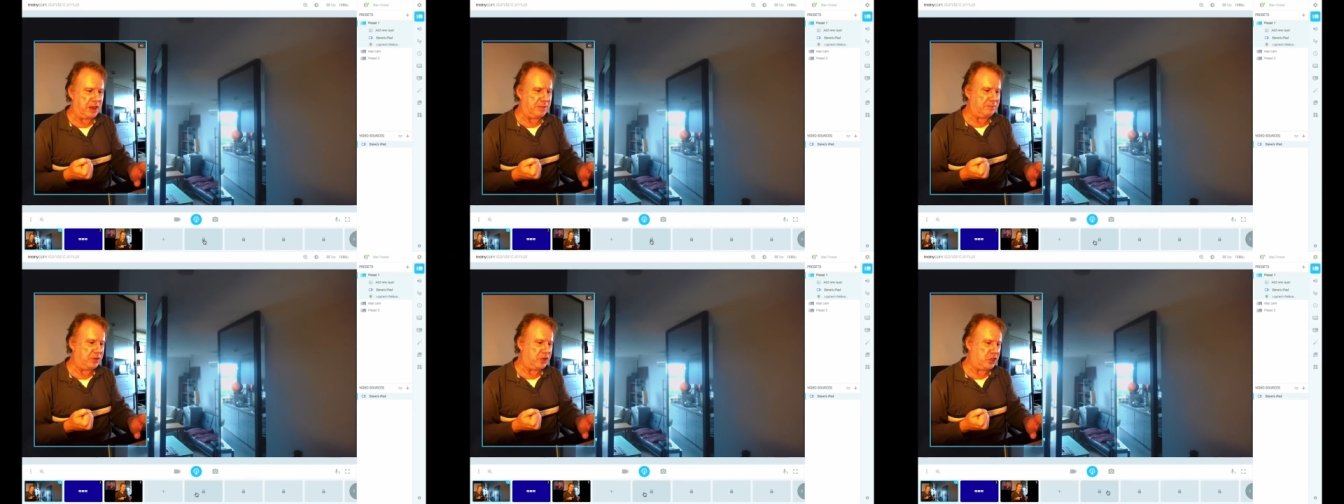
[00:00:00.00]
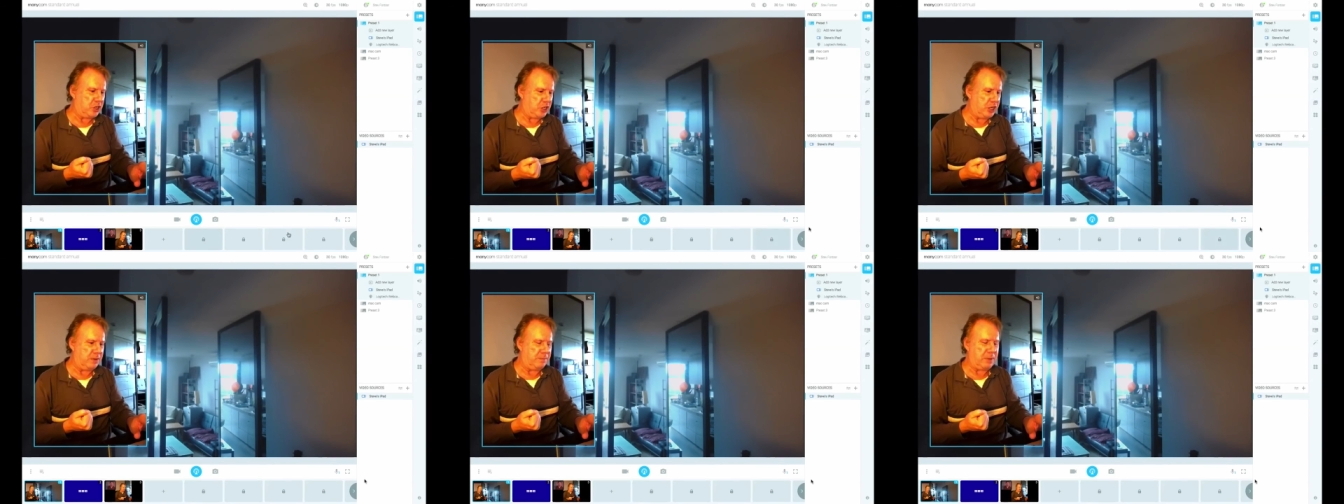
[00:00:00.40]

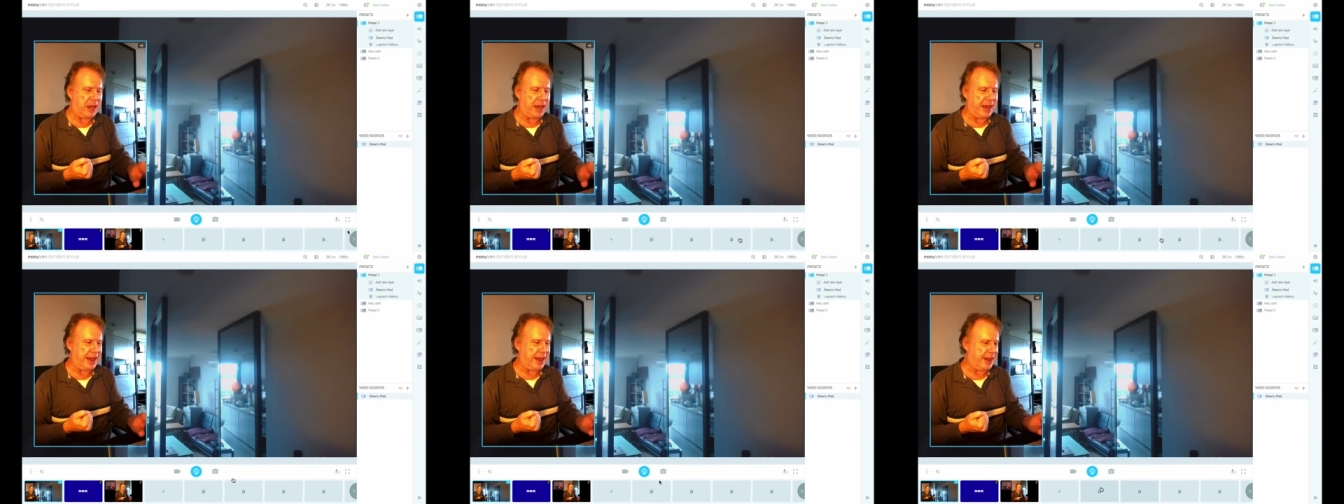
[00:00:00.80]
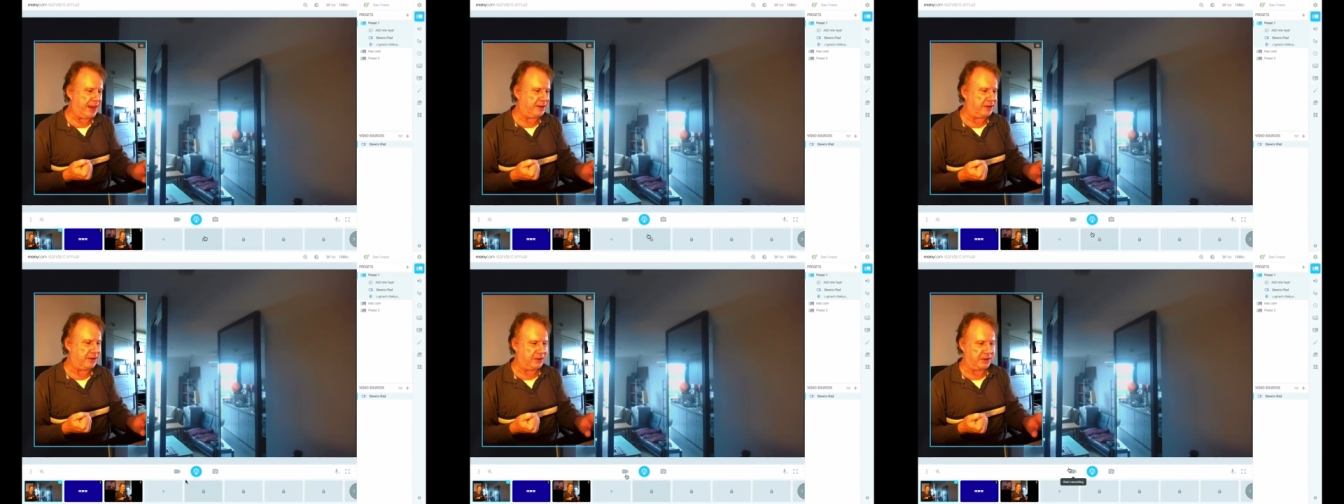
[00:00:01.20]
membership,
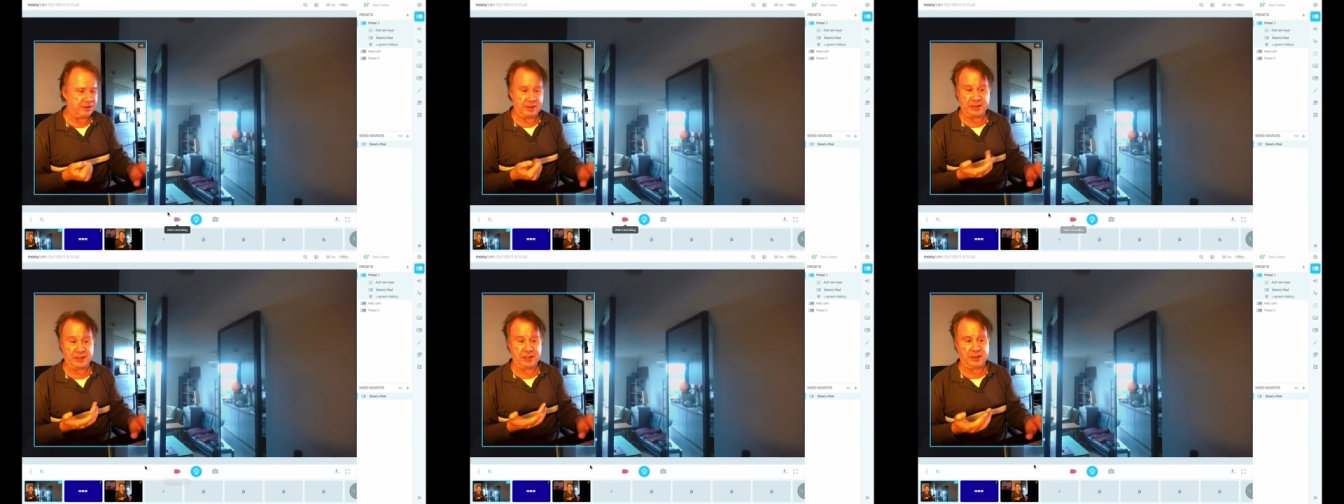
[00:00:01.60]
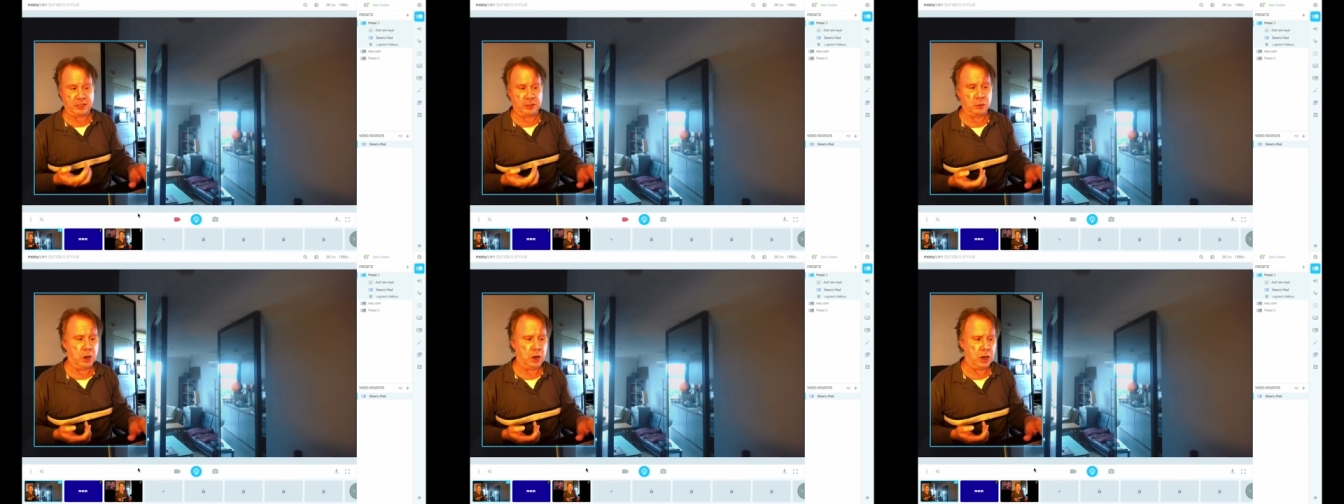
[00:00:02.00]
and there's
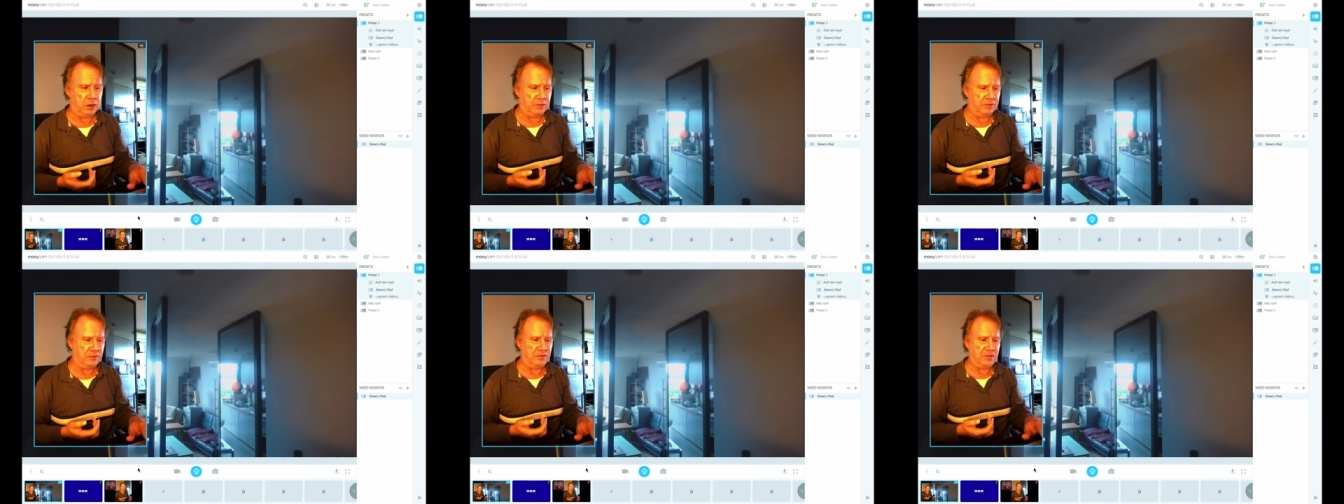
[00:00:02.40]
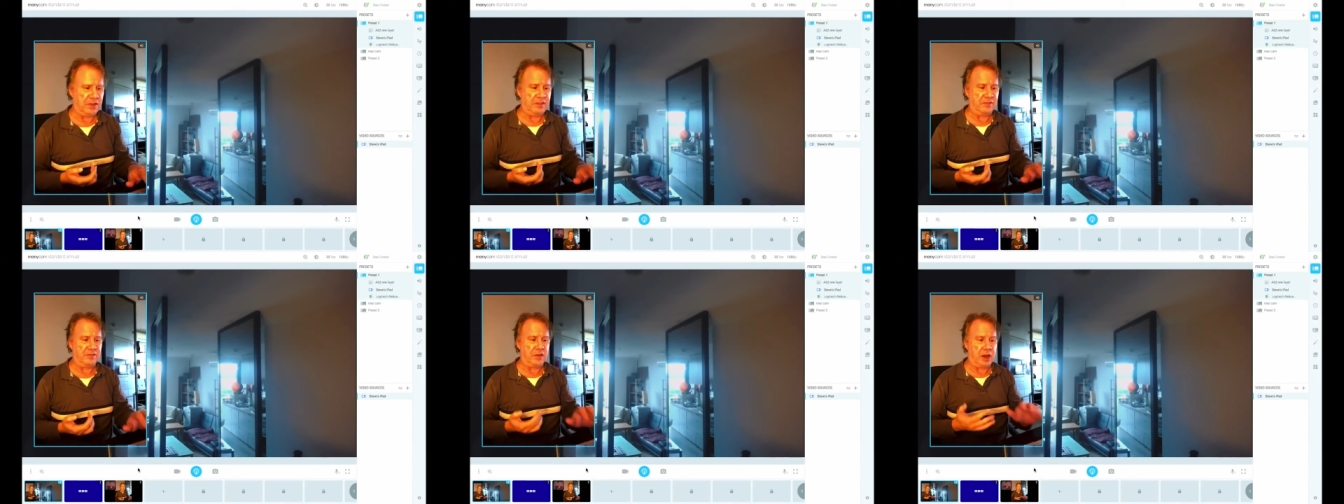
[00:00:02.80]
another 12
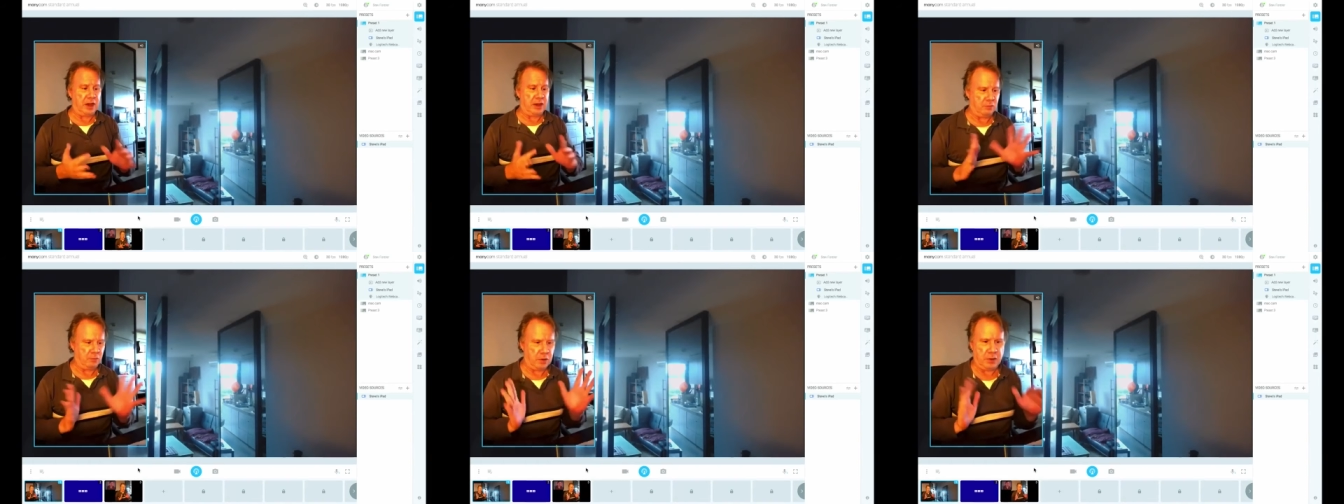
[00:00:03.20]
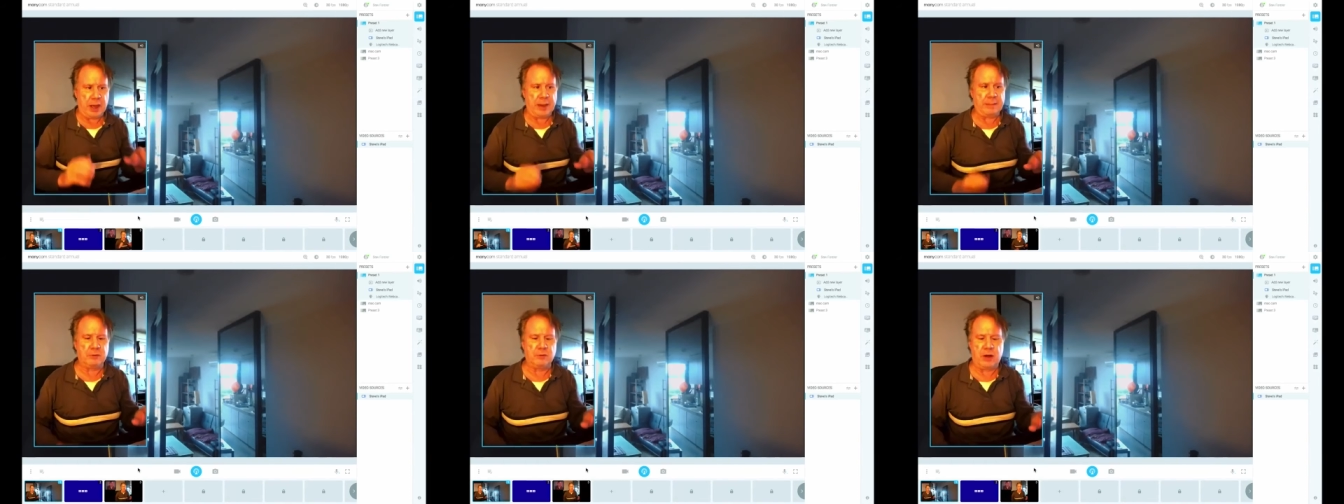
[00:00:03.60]
if I
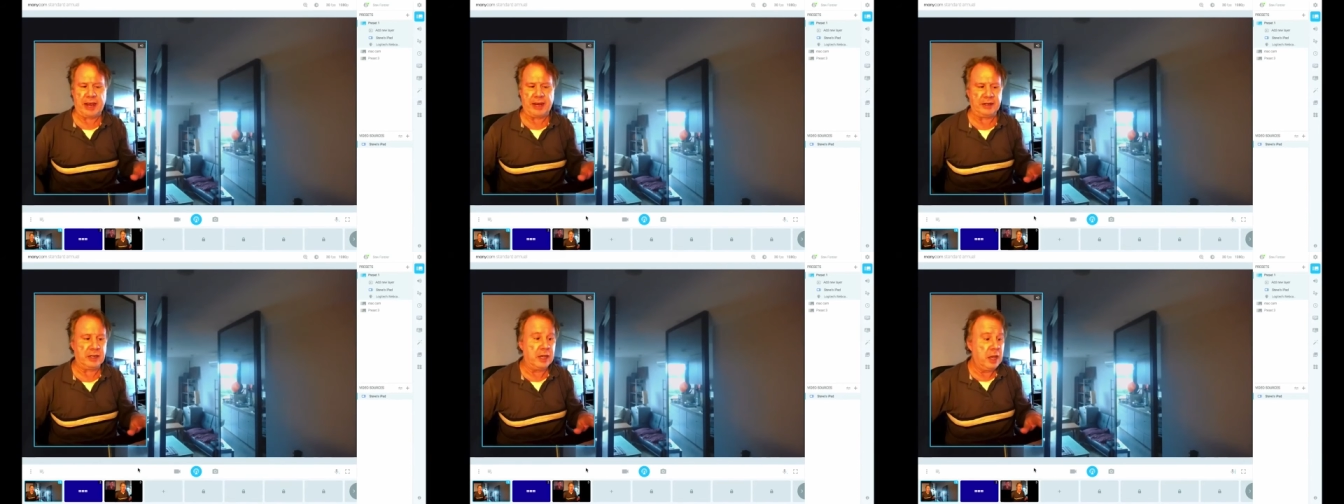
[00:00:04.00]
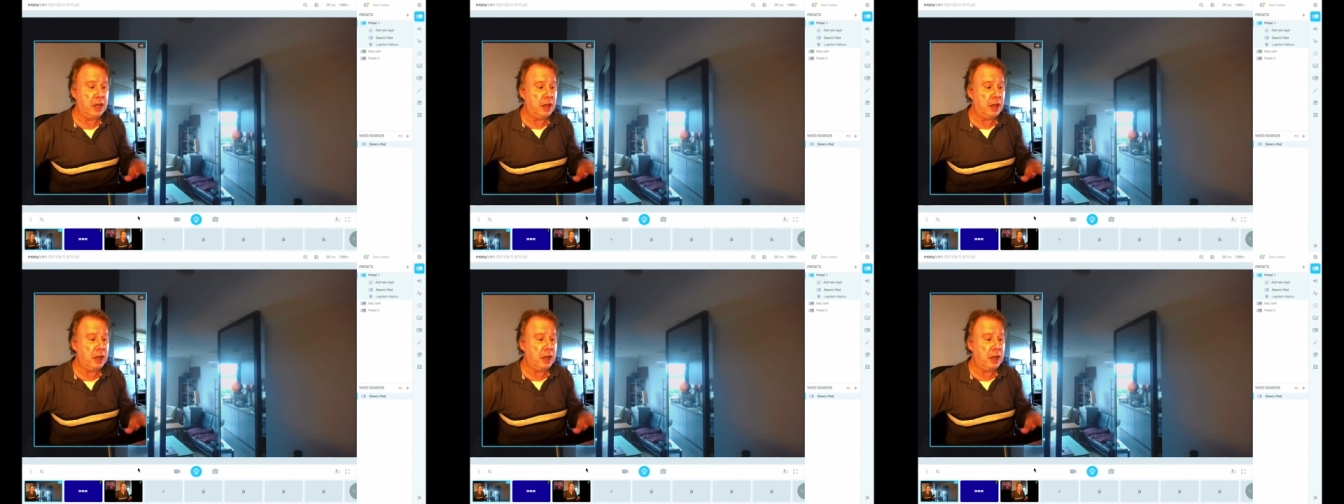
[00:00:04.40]
want to upgrade.